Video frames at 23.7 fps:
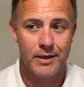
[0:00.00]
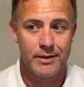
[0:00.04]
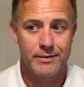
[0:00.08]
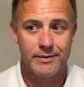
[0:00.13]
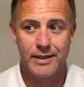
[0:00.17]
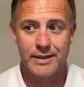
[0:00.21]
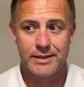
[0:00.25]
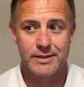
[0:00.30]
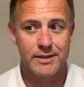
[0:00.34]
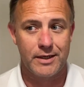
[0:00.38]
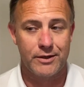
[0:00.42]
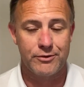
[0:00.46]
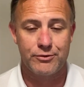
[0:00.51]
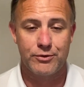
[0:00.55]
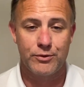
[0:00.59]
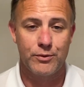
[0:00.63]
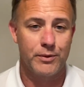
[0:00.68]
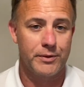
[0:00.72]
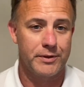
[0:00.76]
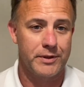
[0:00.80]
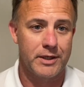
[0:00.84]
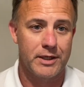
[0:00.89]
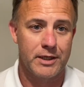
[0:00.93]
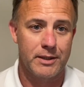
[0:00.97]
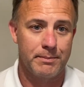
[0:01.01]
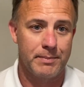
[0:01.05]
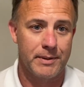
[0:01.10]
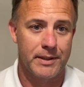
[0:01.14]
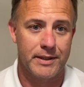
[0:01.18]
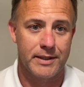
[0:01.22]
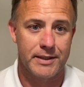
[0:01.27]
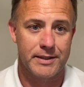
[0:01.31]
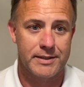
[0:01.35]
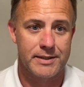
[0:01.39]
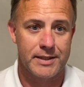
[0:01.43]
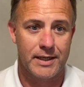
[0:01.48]
That's not true on the
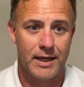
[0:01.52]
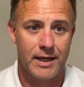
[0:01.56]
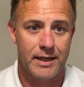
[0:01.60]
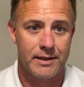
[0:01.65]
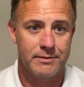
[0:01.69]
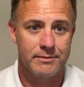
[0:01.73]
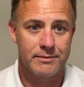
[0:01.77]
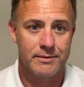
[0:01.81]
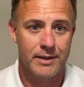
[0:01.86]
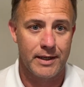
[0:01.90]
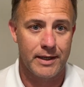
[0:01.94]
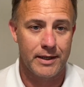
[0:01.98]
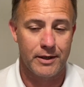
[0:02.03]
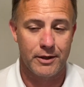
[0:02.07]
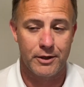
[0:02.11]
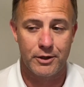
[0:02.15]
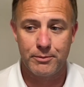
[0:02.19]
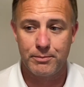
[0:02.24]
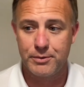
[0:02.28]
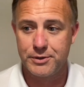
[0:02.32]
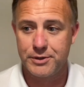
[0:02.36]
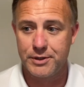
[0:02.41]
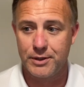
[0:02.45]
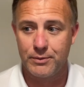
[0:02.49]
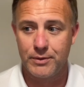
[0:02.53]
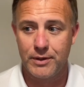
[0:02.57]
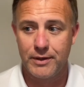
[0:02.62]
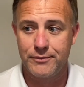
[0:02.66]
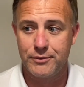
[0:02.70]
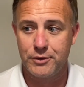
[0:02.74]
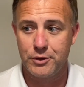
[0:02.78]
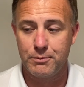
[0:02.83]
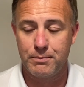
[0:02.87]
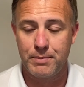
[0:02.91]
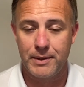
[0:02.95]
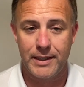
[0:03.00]
independent side. At 100%
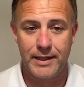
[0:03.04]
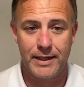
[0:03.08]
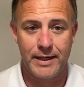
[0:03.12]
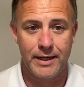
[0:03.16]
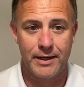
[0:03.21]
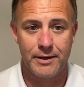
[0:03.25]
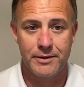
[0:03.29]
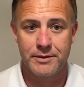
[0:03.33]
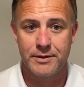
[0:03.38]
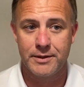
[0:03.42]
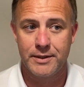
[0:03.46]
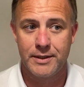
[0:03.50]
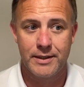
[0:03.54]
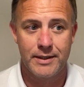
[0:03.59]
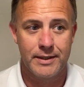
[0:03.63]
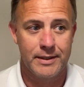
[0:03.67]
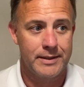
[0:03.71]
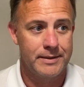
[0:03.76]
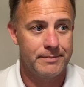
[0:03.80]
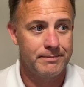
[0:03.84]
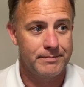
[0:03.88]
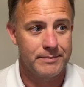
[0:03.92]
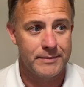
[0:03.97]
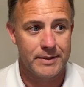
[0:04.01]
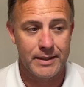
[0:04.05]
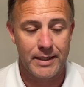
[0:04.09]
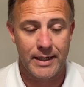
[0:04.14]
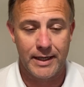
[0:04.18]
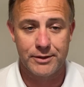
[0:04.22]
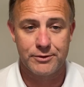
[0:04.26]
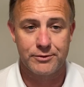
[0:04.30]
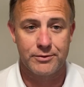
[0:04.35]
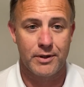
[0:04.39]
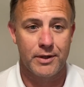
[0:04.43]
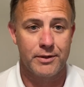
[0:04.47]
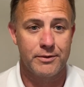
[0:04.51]
revenue payout, an
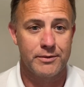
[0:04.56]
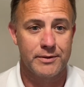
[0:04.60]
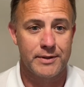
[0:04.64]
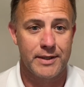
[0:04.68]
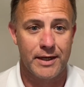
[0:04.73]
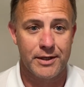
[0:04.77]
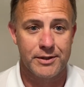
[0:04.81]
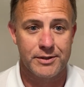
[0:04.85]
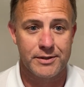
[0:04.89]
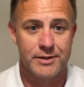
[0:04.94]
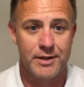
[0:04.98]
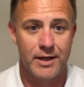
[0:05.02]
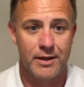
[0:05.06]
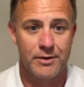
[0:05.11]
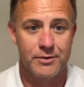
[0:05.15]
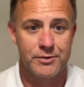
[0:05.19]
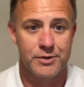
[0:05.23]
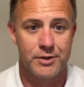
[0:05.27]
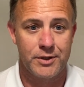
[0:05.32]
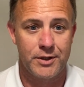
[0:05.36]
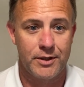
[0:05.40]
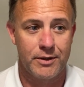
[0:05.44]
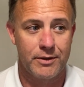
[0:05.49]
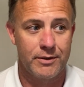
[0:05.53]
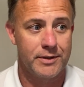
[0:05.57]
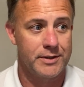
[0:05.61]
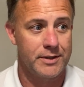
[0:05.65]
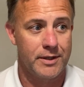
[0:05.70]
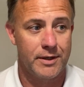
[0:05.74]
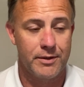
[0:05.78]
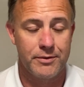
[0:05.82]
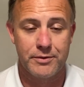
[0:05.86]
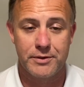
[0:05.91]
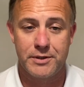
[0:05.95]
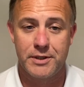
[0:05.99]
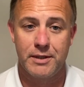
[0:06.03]
extra $100,000 a year is
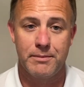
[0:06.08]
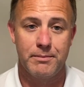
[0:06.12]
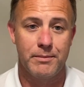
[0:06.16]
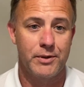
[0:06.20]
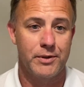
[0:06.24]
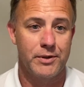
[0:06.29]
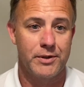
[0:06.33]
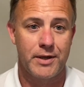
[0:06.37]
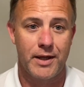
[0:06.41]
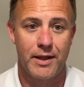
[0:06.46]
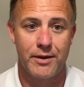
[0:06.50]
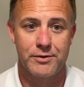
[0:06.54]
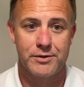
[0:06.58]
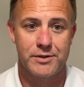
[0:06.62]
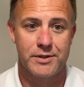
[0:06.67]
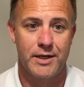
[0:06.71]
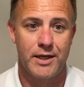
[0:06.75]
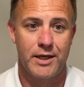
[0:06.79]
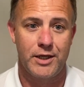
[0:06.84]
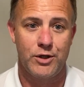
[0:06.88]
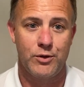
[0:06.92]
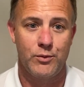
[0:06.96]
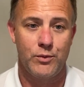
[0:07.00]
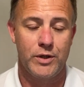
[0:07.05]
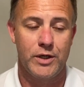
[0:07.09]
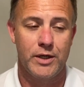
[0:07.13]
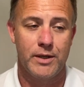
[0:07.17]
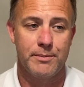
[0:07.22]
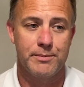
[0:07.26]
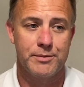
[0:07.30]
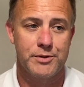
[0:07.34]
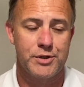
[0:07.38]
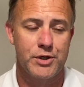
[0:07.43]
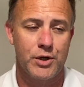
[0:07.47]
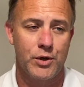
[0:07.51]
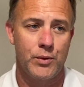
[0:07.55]
another $10 million in
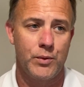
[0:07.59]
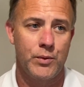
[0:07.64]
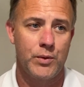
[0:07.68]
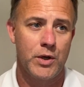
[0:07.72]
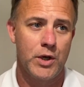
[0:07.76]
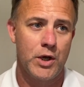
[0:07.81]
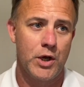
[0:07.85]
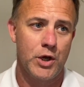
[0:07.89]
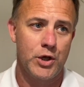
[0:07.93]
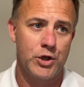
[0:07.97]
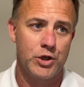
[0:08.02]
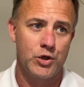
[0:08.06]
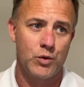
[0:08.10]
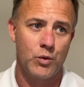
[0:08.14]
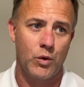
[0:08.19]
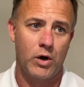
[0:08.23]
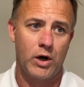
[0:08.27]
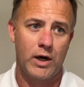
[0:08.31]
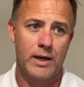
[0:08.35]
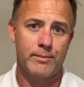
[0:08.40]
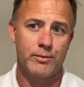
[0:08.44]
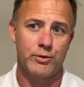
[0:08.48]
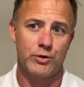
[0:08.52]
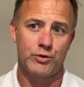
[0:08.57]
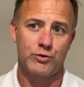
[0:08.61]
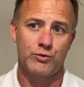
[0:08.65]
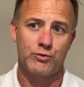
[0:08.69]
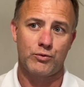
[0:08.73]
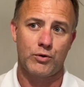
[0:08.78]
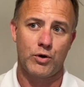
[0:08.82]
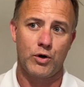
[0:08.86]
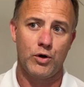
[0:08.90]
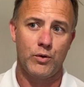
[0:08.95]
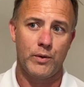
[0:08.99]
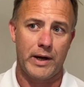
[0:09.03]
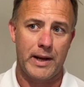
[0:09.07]
AUM. So you are able to
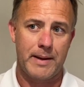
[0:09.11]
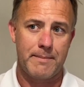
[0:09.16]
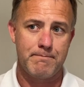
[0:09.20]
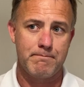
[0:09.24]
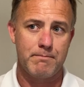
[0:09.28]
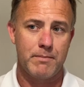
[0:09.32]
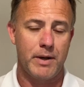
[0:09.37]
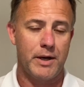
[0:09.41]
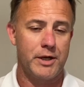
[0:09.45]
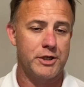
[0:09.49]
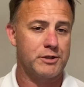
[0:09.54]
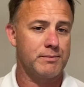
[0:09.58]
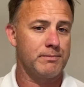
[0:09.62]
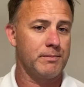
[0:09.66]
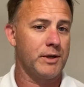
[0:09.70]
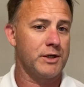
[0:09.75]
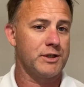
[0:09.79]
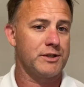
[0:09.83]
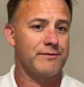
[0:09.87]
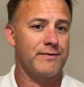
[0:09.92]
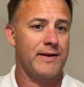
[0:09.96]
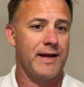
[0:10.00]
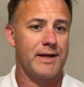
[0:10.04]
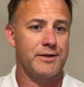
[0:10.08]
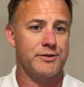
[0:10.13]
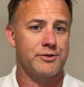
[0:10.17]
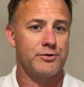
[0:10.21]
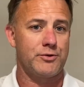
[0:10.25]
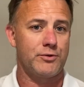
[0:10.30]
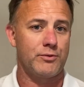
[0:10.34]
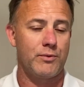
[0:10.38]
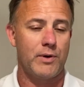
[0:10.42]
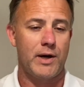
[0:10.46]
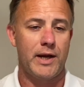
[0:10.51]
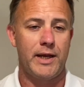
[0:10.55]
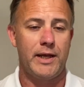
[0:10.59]
grow at a much, much faster
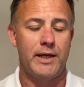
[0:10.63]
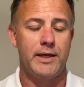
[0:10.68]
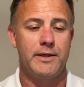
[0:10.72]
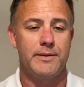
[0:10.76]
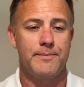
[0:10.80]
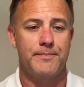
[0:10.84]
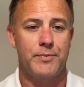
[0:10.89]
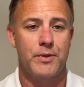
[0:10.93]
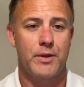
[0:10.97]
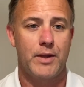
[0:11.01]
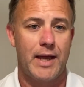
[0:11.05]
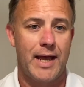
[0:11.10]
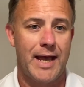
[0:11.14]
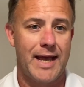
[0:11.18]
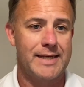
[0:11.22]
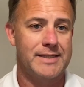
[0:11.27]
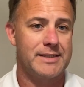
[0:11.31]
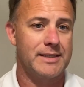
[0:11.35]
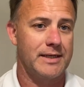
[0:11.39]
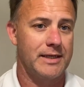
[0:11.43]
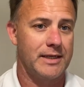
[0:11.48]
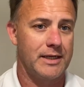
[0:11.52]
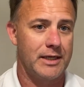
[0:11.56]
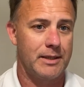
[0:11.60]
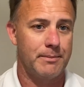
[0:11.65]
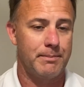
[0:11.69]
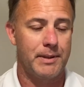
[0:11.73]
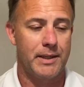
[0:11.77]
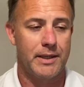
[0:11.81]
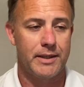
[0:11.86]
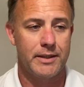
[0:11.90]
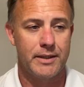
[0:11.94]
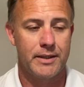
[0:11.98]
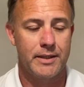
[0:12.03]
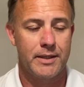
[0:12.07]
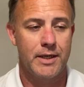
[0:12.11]
rate as an
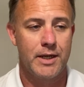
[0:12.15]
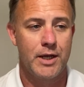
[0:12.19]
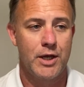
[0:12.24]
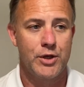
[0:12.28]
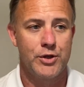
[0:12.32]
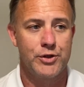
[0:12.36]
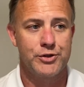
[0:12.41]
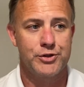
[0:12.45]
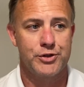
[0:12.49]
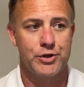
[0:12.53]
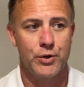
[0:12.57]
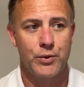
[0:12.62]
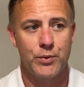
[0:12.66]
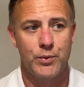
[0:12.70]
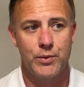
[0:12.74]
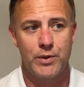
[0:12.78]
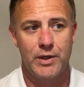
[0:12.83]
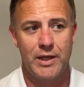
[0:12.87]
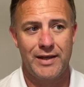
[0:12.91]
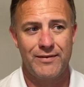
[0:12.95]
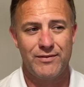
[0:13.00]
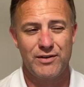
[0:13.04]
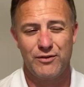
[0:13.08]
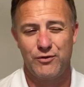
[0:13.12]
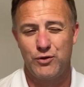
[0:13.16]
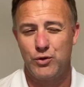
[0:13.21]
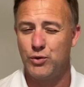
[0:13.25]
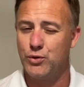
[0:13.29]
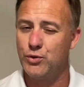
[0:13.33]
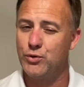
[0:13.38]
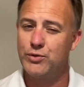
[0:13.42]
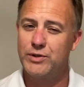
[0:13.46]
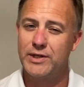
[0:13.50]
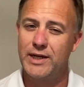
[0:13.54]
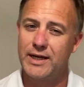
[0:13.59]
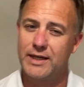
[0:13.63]
independent. So even if you
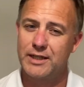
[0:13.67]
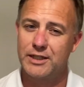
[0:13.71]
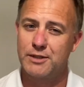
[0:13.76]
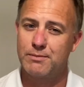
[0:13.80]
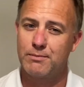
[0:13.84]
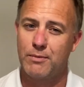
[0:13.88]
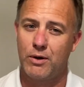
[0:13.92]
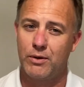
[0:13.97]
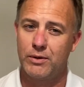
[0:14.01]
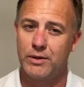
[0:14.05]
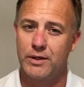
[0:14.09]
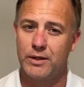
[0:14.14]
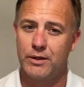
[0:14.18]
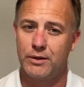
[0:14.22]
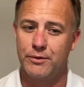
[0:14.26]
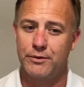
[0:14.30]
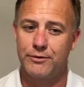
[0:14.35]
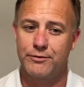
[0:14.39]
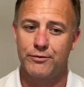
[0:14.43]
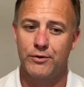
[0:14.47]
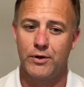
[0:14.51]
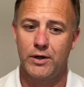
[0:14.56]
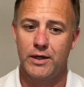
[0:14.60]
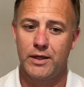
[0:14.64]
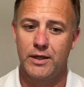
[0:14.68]
do take a small hit on the front